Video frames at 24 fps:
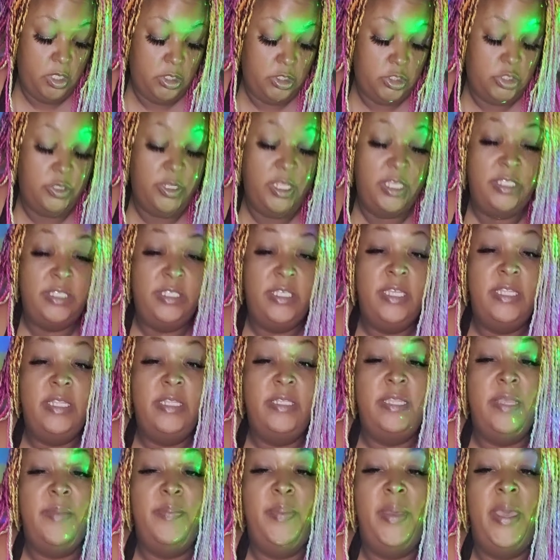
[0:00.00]
So they said
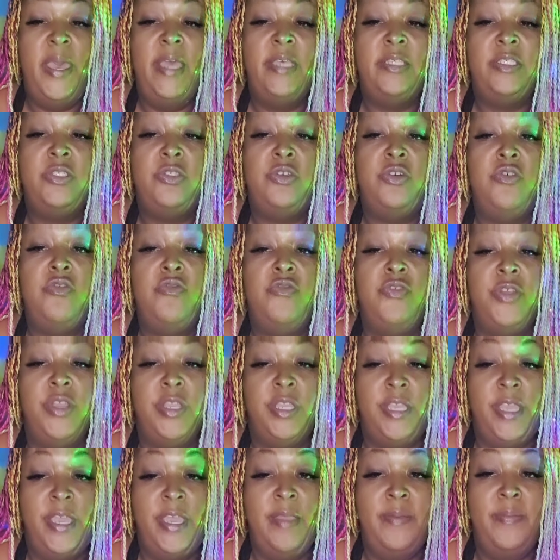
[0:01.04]
that they passed over
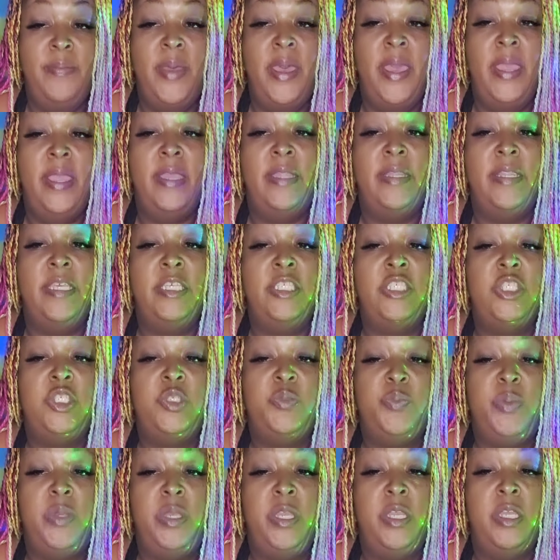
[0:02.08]
and came back and they
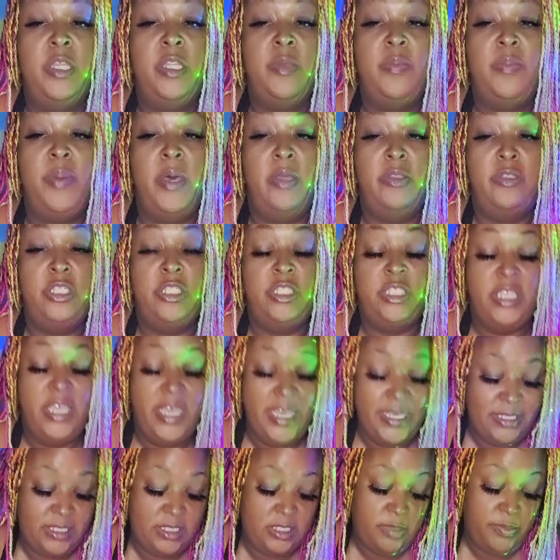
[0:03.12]
speaking about the
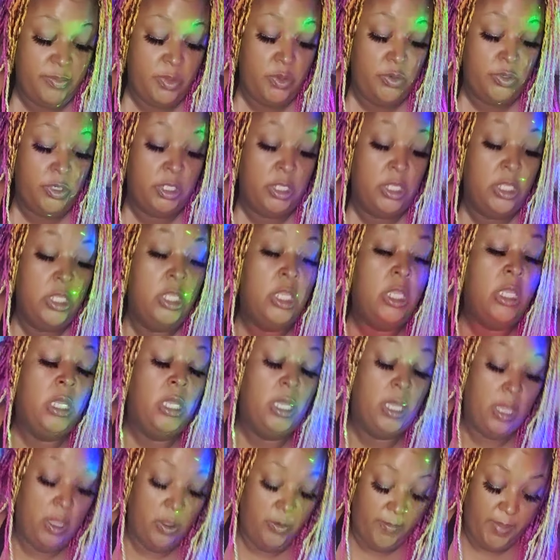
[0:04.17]
testimony,
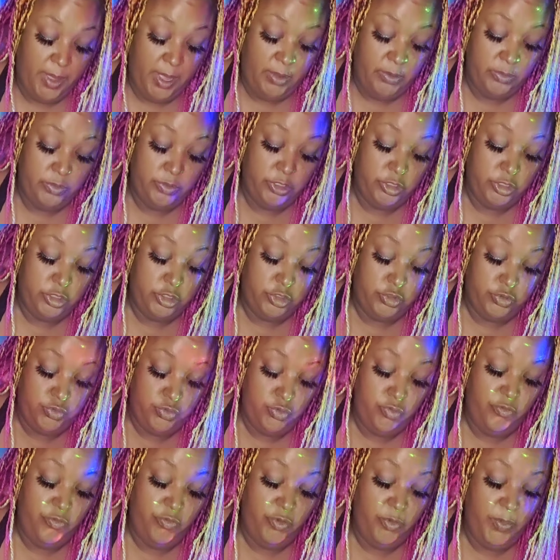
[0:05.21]
about the
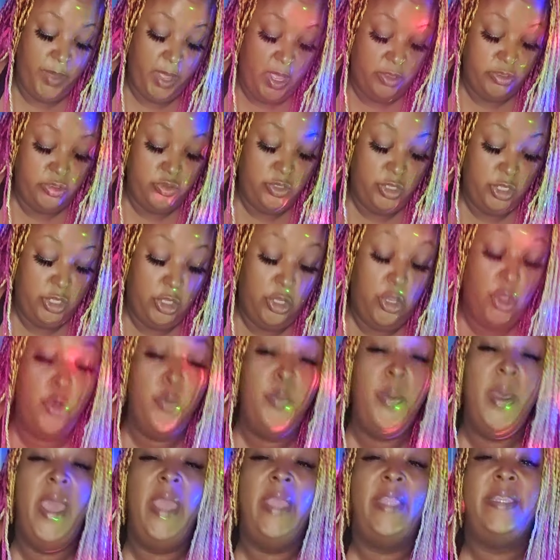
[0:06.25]
truth, about you can go
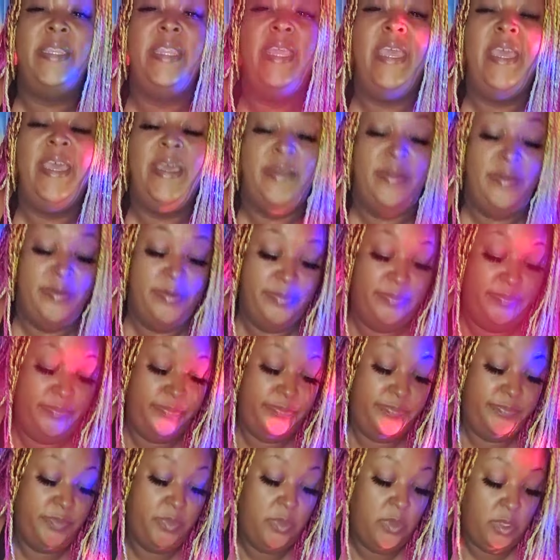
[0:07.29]
back now.
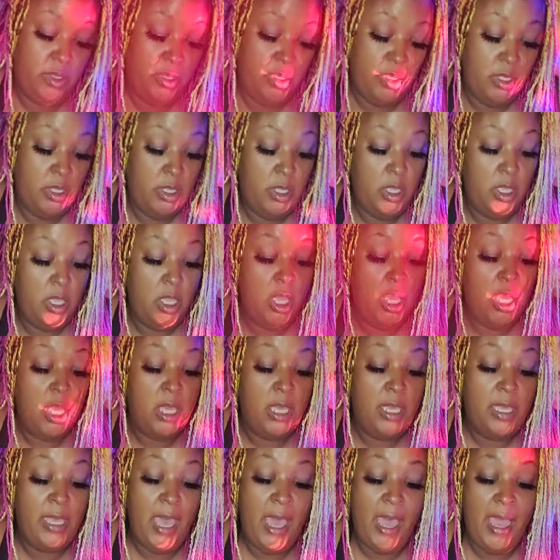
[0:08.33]

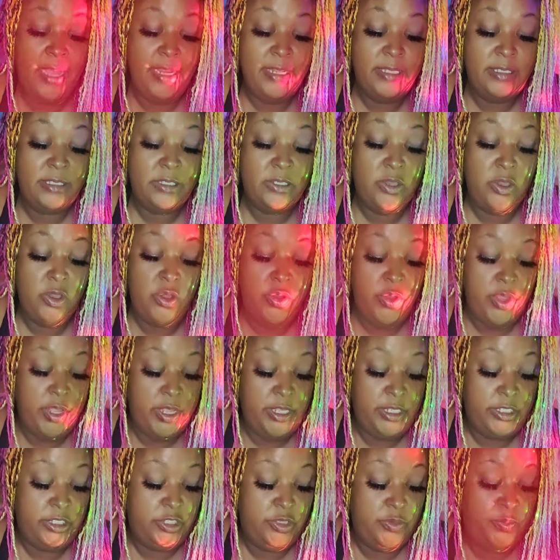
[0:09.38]
God is
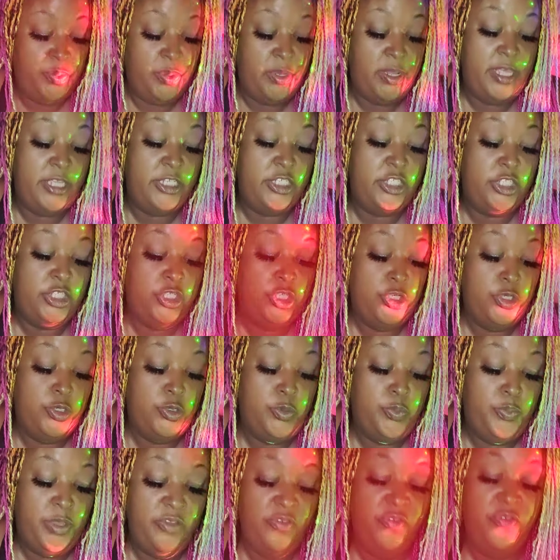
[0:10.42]
going to bless
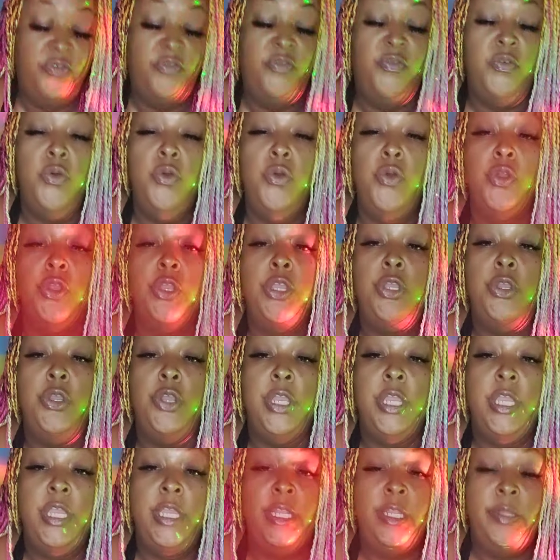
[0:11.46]
you before
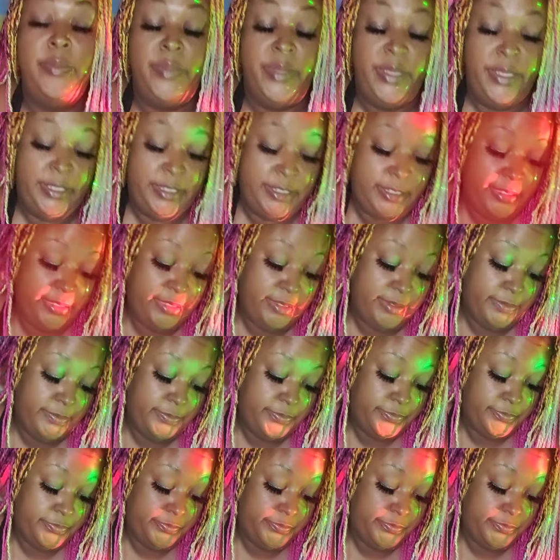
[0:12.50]
your enemies.